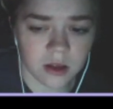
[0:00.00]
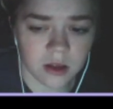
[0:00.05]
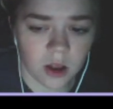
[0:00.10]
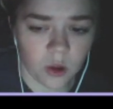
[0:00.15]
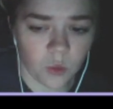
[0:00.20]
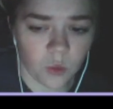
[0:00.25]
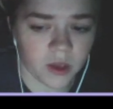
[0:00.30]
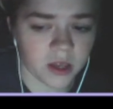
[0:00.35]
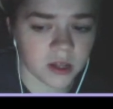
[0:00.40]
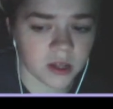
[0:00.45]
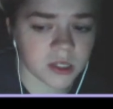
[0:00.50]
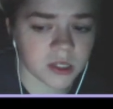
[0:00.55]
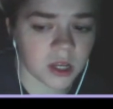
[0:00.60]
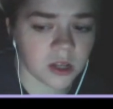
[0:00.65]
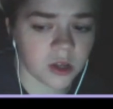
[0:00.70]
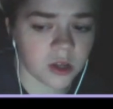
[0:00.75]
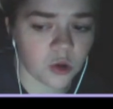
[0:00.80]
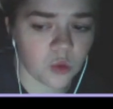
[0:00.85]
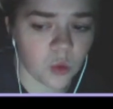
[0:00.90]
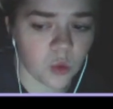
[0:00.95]
We
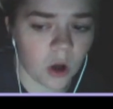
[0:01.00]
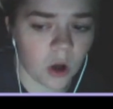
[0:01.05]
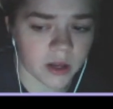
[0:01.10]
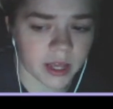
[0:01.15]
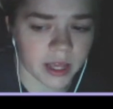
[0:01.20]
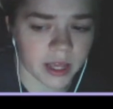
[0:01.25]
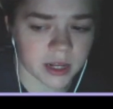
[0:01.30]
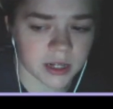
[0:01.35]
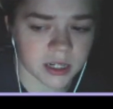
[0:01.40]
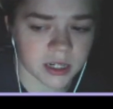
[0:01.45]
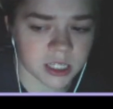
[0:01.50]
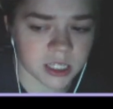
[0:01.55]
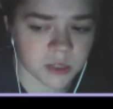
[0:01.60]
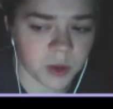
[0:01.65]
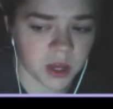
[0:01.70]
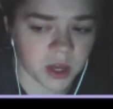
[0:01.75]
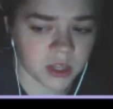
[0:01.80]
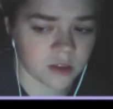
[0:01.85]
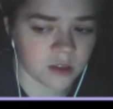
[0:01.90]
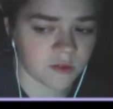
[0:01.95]
continue walking
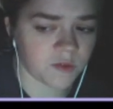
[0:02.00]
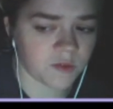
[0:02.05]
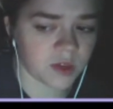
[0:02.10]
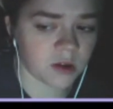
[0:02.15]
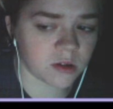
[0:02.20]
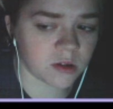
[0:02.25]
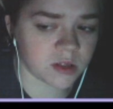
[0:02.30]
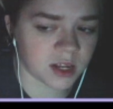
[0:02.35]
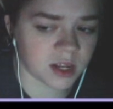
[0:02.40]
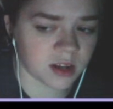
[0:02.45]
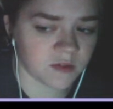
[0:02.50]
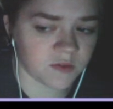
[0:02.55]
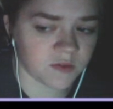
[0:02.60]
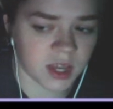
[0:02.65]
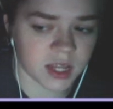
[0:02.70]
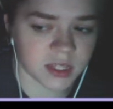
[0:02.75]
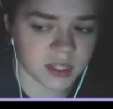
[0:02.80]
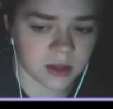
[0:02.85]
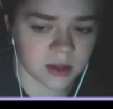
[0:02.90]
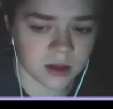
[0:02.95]
despite the fear that
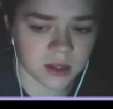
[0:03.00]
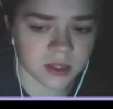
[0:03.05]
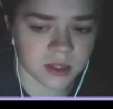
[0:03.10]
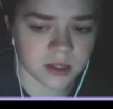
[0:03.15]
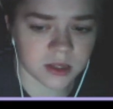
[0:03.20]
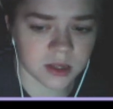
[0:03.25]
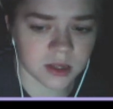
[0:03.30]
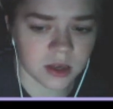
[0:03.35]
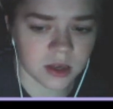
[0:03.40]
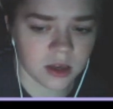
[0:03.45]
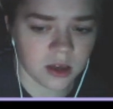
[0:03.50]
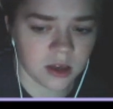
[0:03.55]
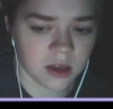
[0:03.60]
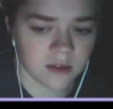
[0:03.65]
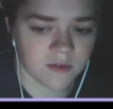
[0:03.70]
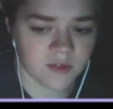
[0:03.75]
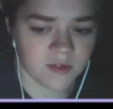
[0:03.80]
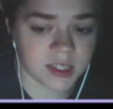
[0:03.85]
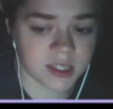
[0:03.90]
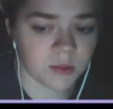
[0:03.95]
invades us.
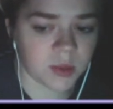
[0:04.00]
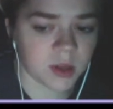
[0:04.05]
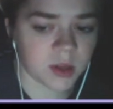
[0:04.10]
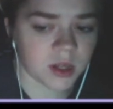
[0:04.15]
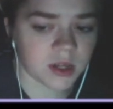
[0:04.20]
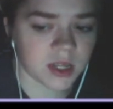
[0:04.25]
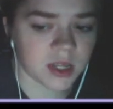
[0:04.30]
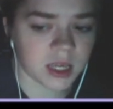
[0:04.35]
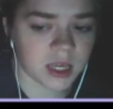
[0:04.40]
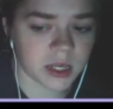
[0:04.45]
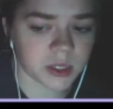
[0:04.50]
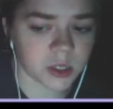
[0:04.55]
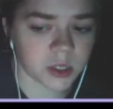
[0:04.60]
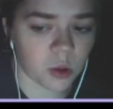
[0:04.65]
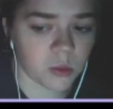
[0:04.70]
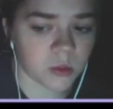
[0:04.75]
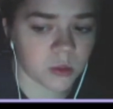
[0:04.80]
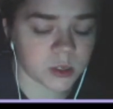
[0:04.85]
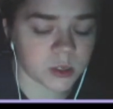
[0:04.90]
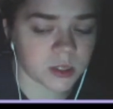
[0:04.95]
Visibility is
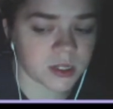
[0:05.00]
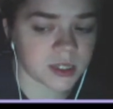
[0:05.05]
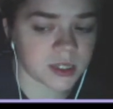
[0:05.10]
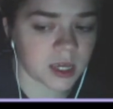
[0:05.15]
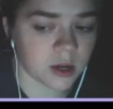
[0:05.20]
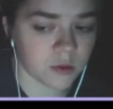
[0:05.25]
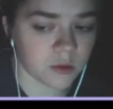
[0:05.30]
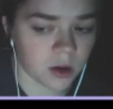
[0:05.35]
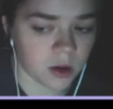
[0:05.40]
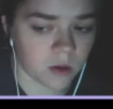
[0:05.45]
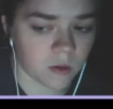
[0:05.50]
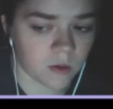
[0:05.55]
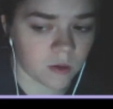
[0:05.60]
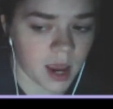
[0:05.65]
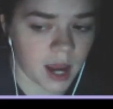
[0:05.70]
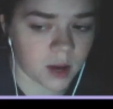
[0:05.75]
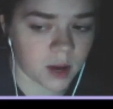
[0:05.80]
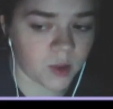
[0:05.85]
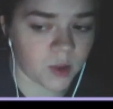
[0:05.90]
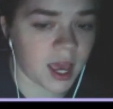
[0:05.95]
almost zero,
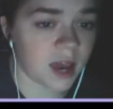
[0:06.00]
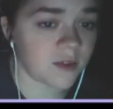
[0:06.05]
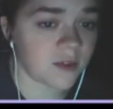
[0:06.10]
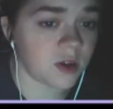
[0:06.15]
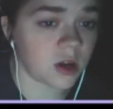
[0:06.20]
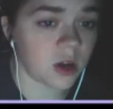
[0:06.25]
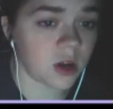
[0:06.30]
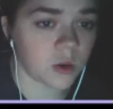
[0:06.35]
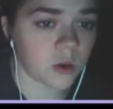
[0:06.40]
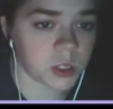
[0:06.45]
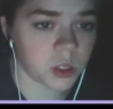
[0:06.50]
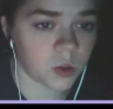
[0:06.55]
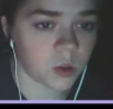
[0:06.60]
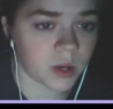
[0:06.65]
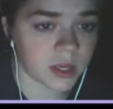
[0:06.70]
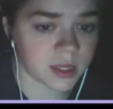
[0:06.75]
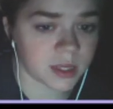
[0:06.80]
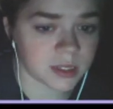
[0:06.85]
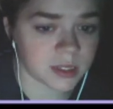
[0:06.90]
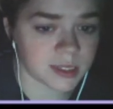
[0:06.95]
and we have no
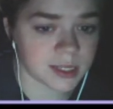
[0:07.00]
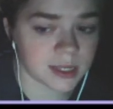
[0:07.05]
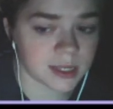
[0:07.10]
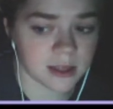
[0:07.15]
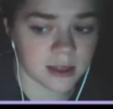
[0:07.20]
choice.